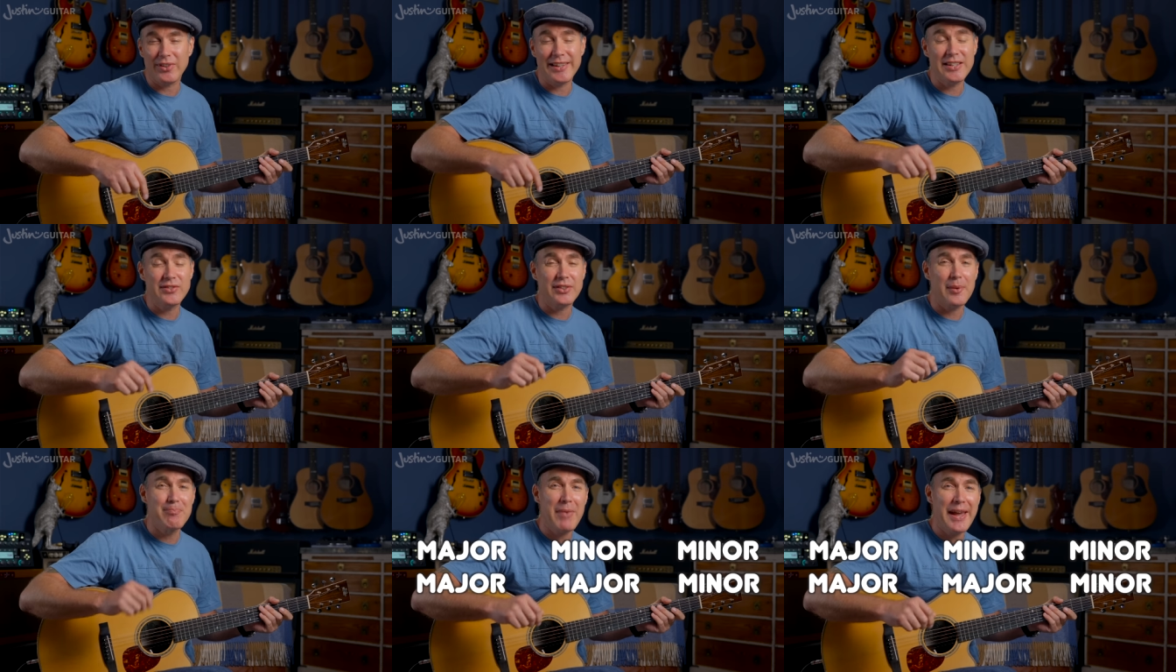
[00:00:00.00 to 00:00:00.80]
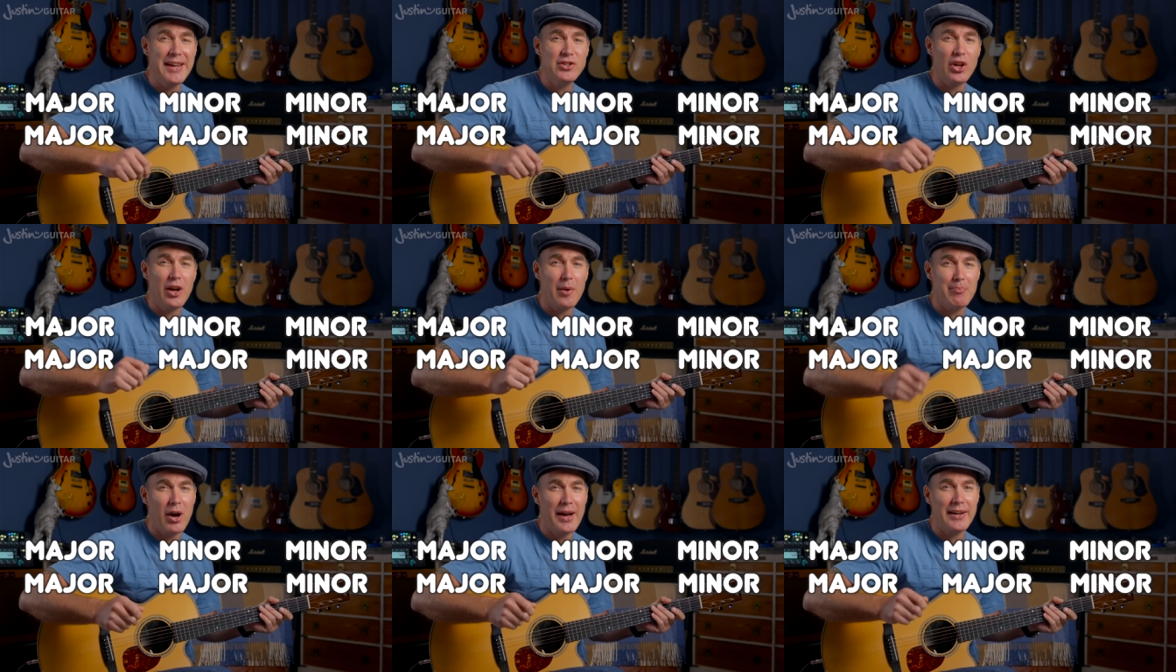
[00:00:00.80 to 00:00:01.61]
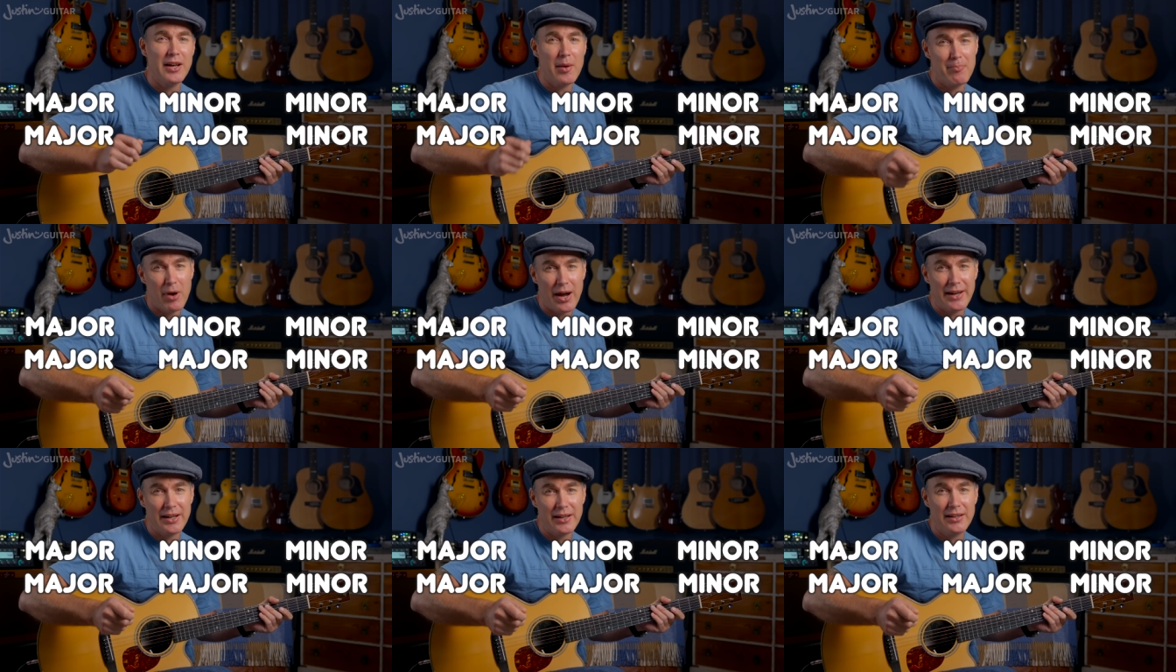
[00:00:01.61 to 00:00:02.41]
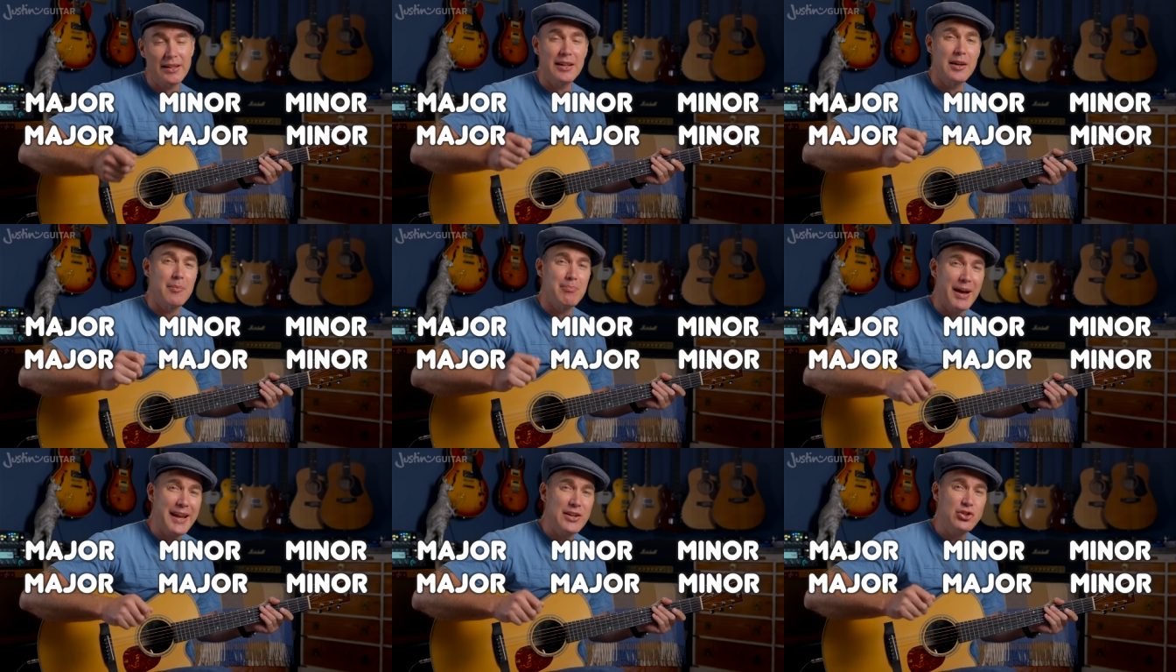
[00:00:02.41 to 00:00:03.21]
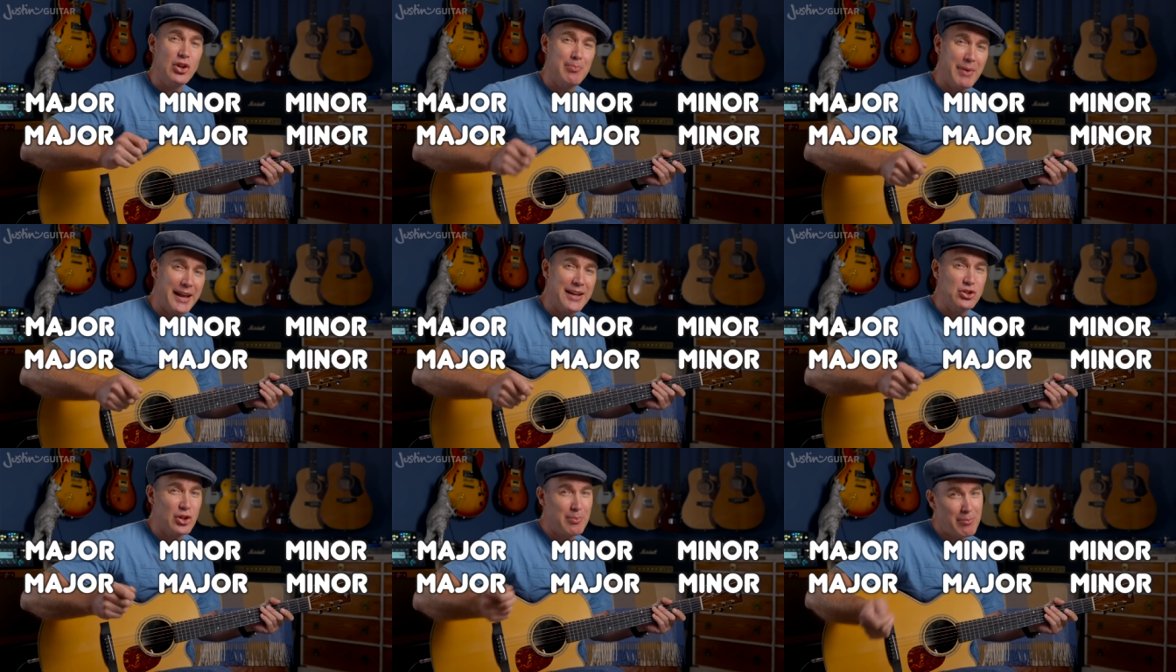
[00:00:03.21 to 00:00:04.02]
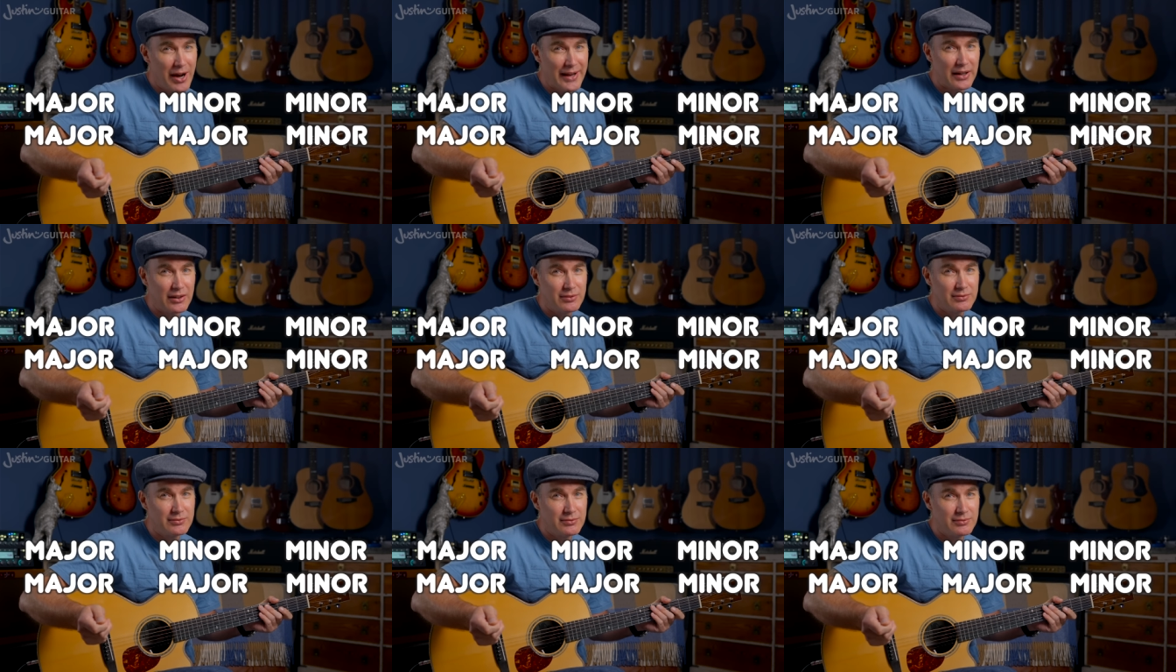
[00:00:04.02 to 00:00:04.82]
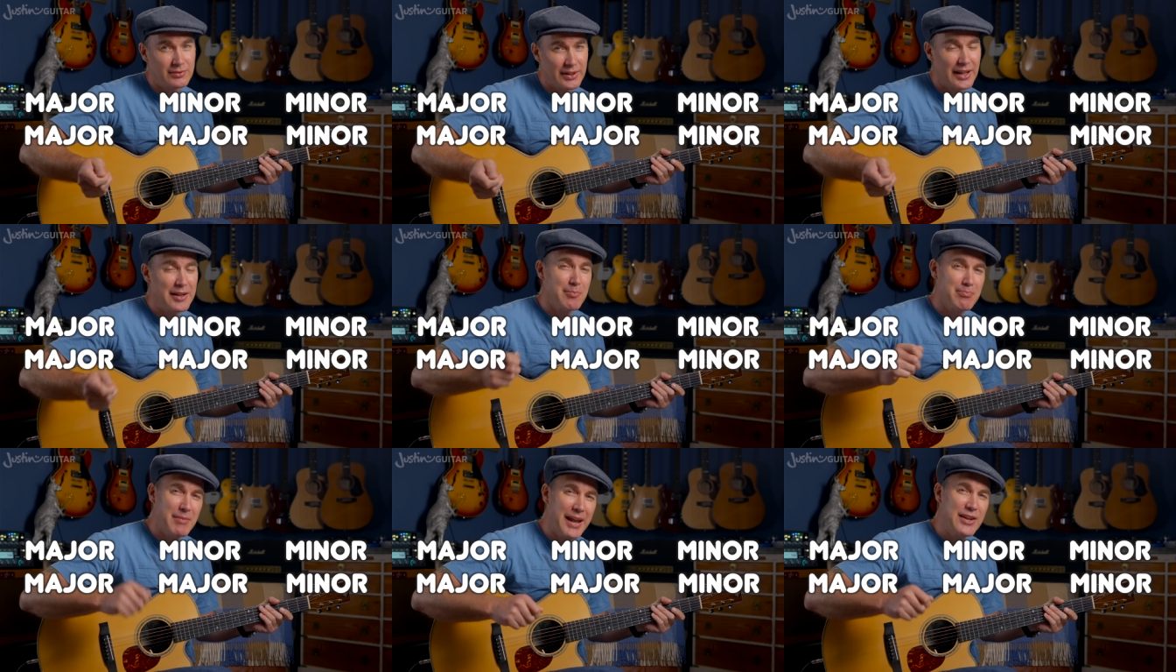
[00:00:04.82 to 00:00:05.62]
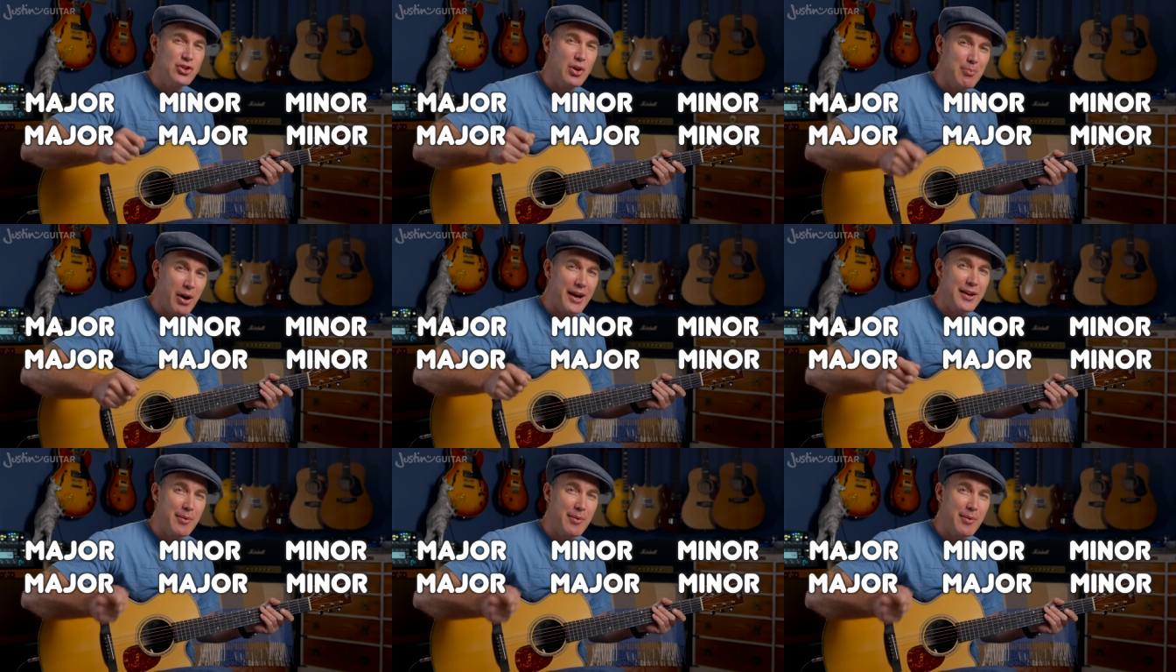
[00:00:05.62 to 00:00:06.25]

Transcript: It is major, minor, minor, major, major, minor. Okay? Major, minor,